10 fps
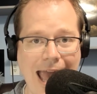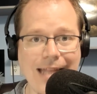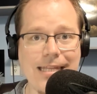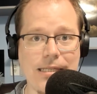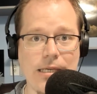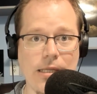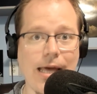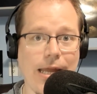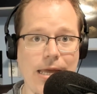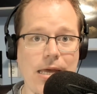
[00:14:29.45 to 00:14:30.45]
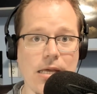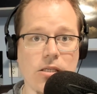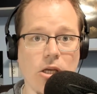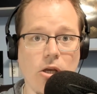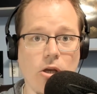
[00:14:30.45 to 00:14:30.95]
entity that
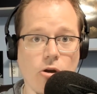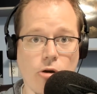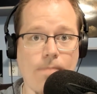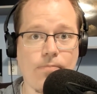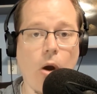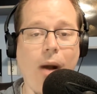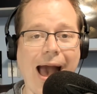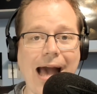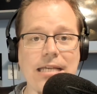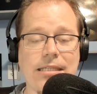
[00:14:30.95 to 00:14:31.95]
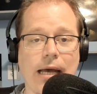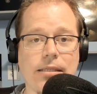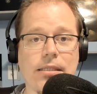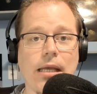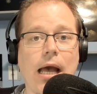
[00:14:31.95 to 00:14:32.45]
is crypto
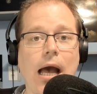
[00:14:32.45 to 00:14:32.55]
assets.